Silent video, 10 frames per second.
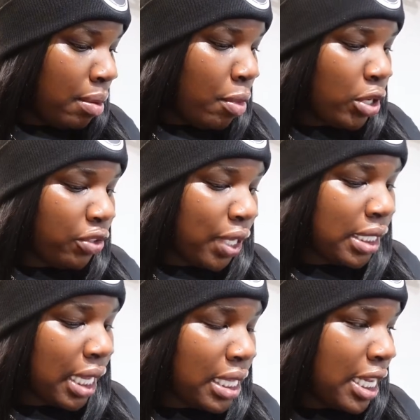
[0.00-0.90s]
Most
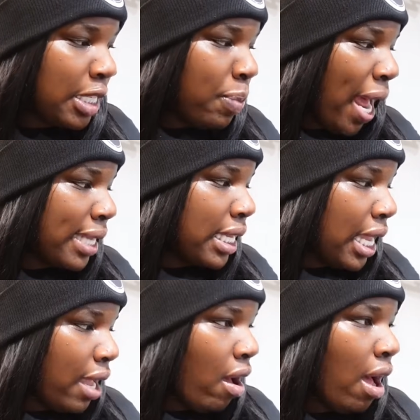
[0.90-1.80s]
things in these bags
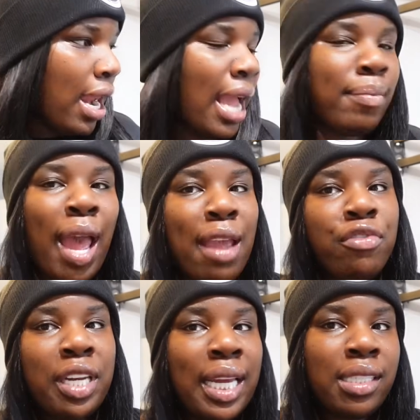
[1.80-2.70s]
here are like my
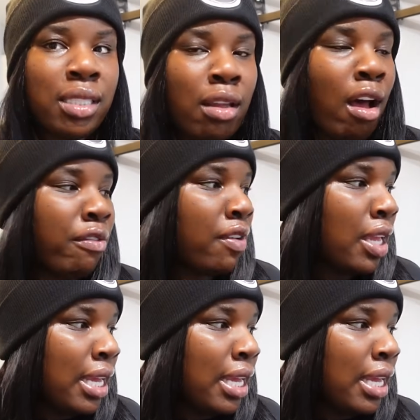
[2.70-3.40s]
everyday stuff,